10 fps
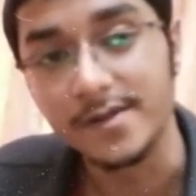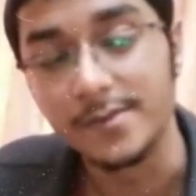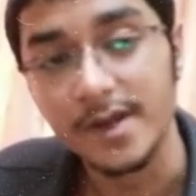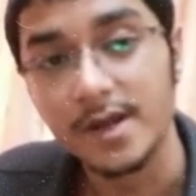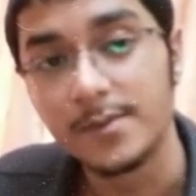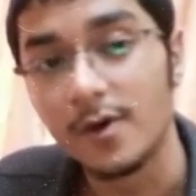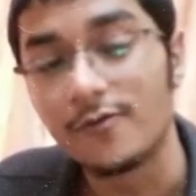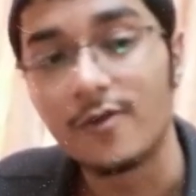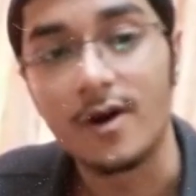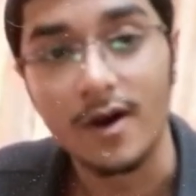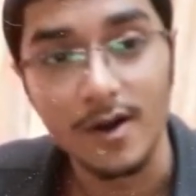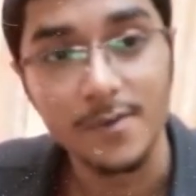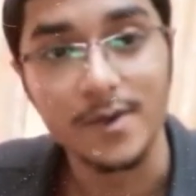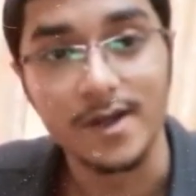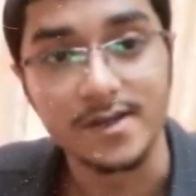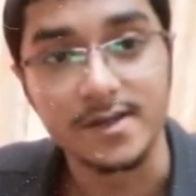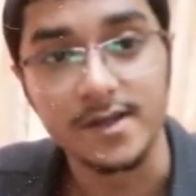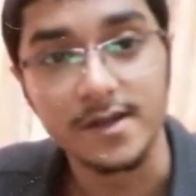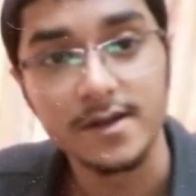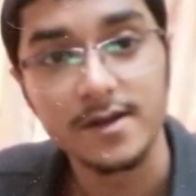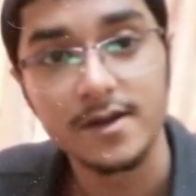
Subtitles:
is made up of hard plastic